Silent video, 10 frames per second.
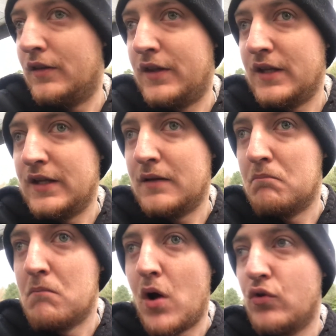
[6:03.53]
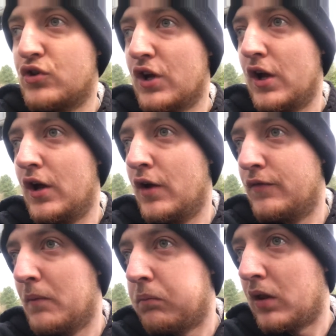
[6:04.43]
the motor of
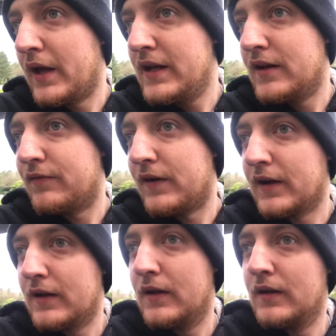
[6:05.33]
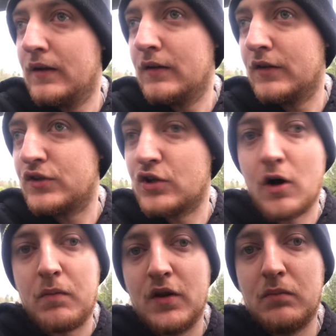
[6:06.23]
the blade, I think. The
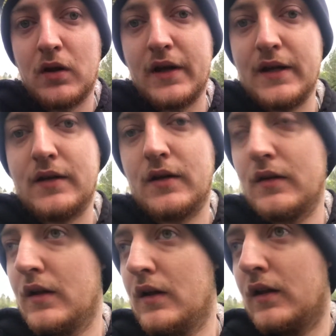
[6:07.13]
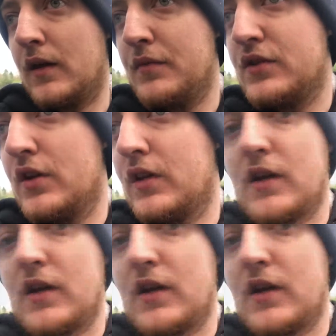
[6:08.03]
top of the blade. Let me turn the